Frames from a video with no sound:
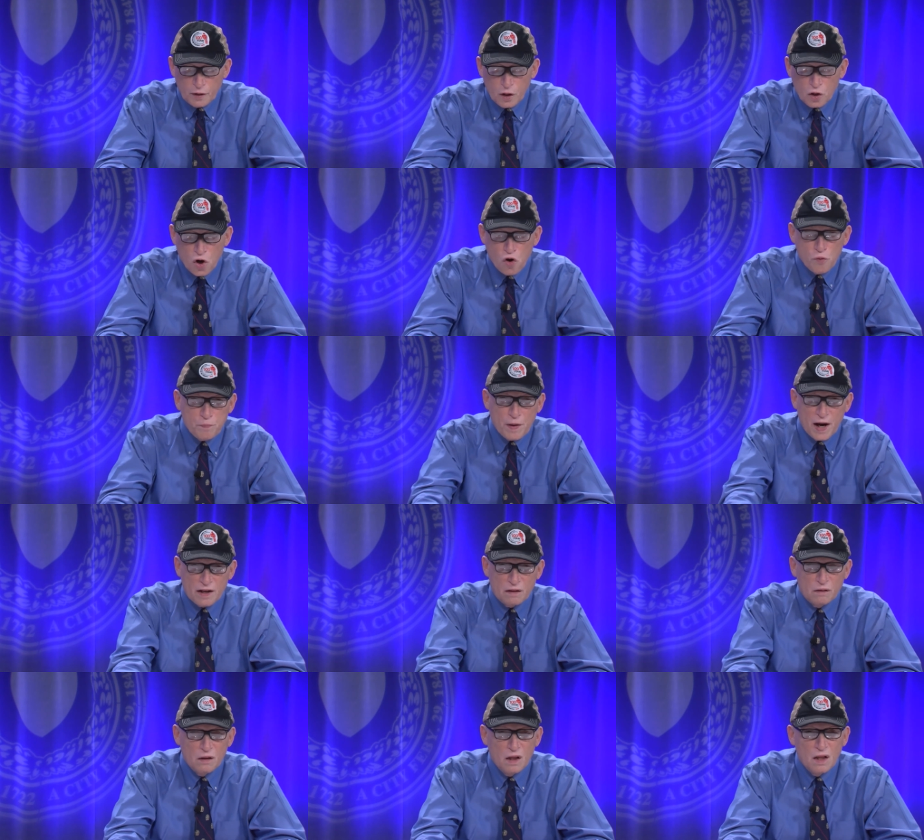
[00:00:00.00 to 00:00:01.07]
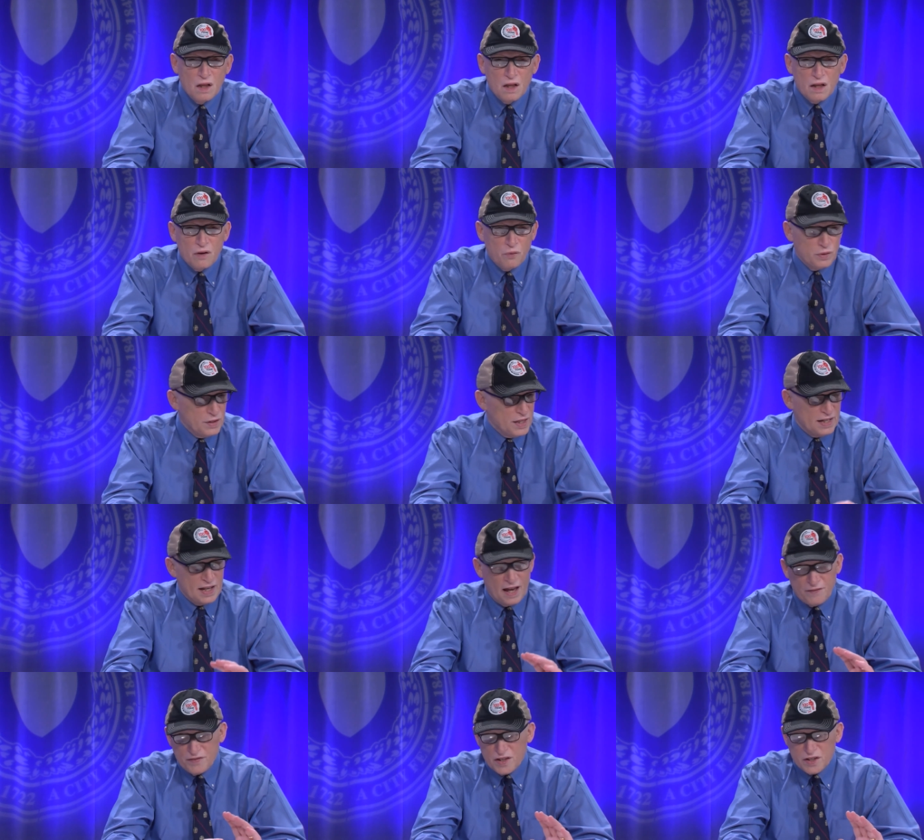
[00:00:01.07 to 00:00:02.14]
Coke bottle would then
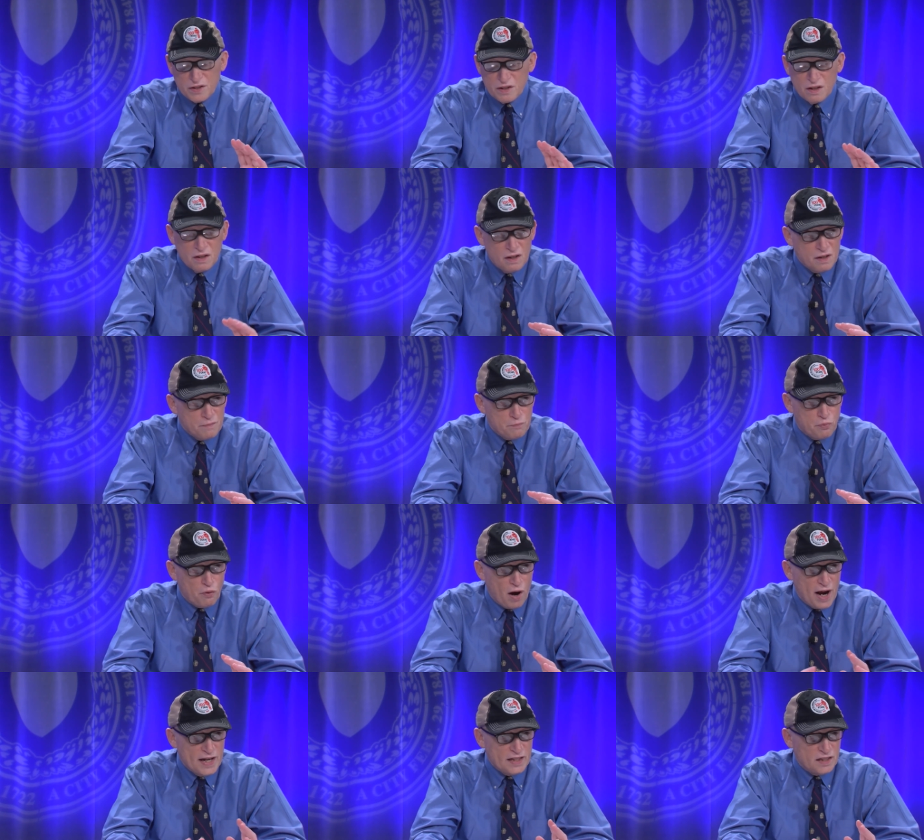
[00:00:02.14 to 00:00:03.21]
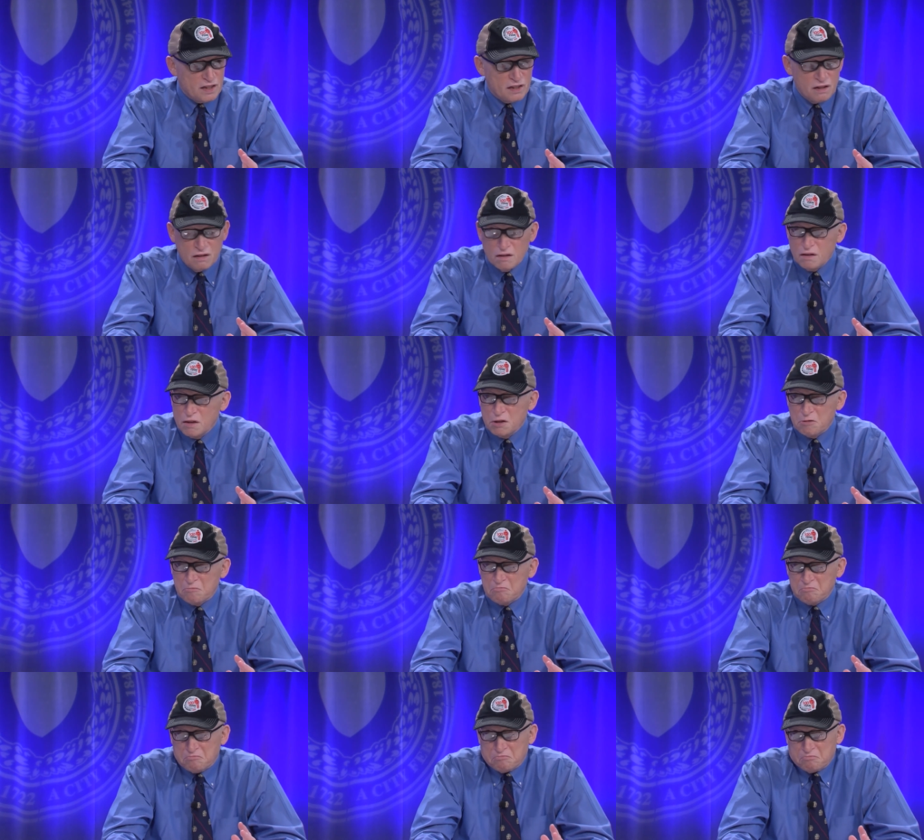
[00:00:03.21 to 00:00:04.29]
have this bright
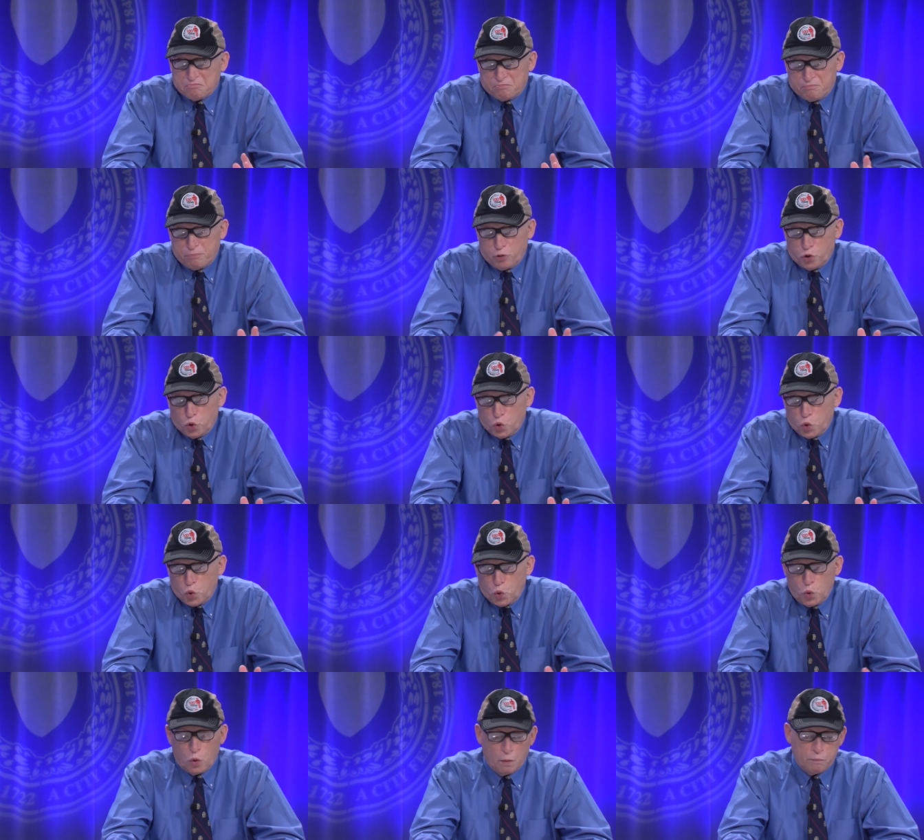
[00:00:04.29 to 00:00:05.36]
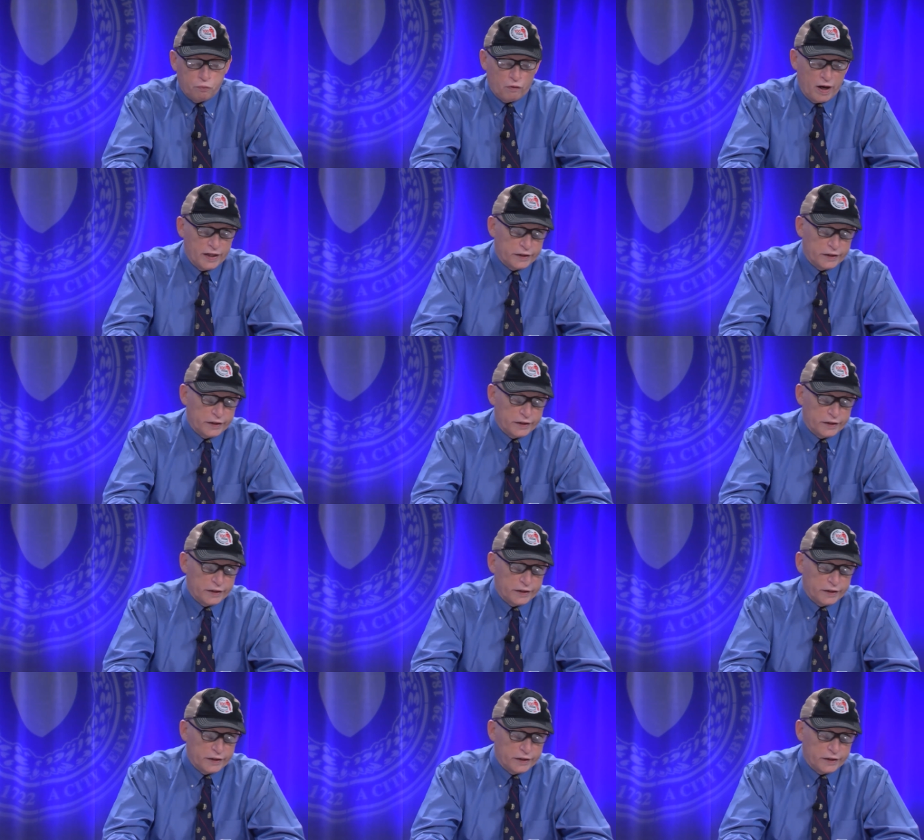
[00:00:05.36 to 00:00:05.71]
blue or bright